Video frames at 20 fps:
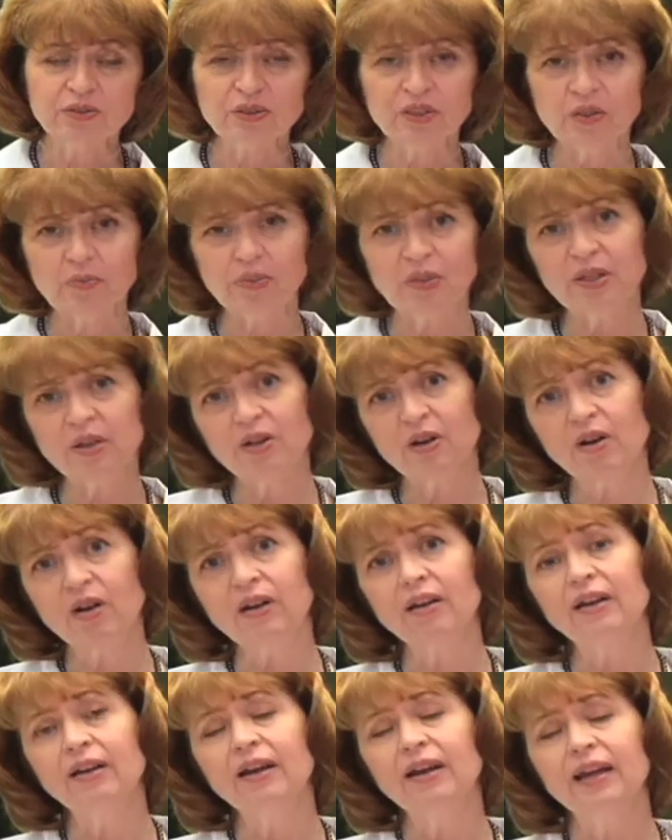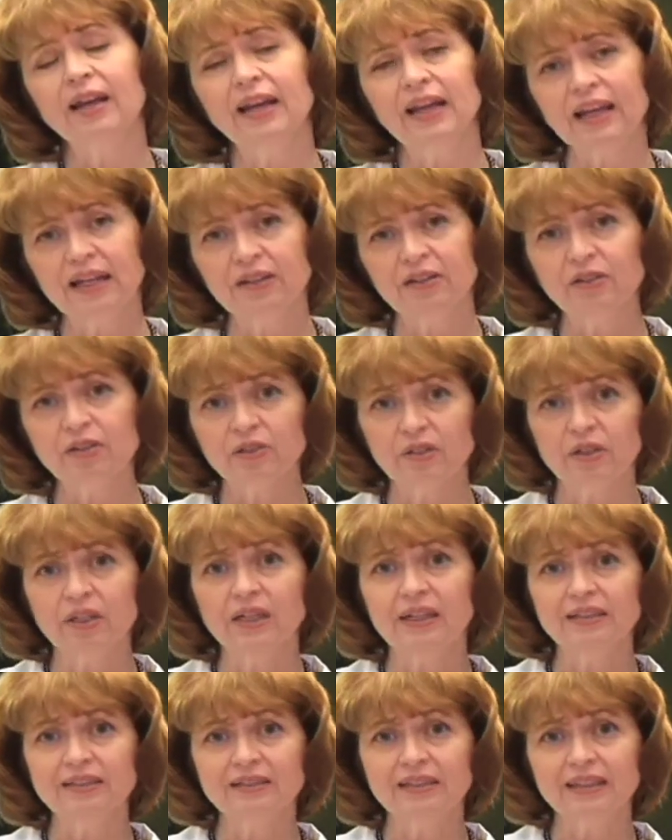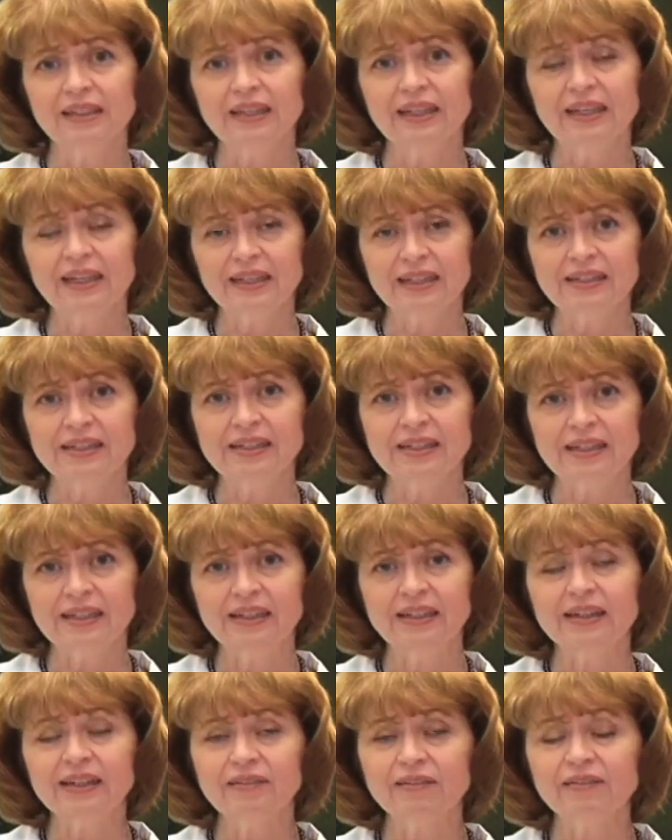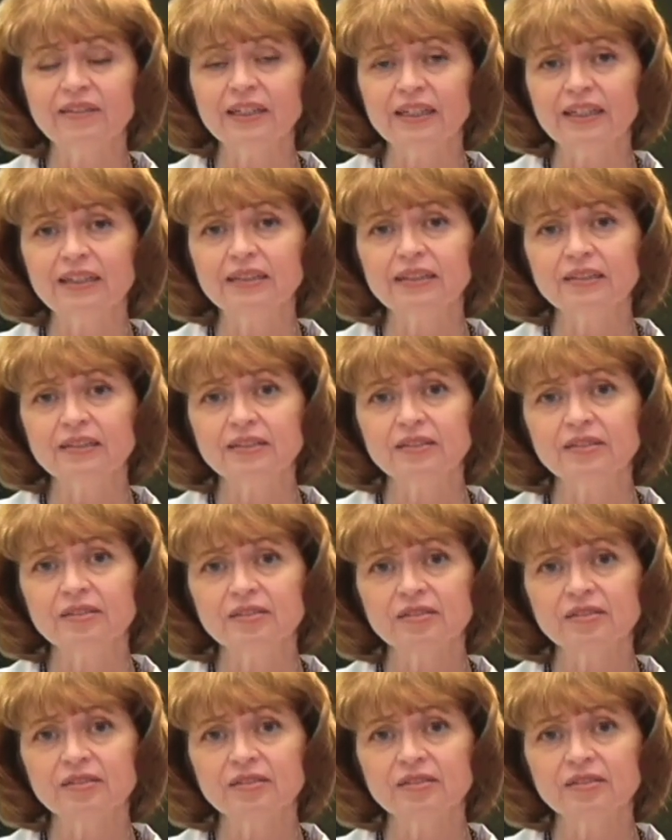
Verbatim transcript: CPR and utilize the AED if needed.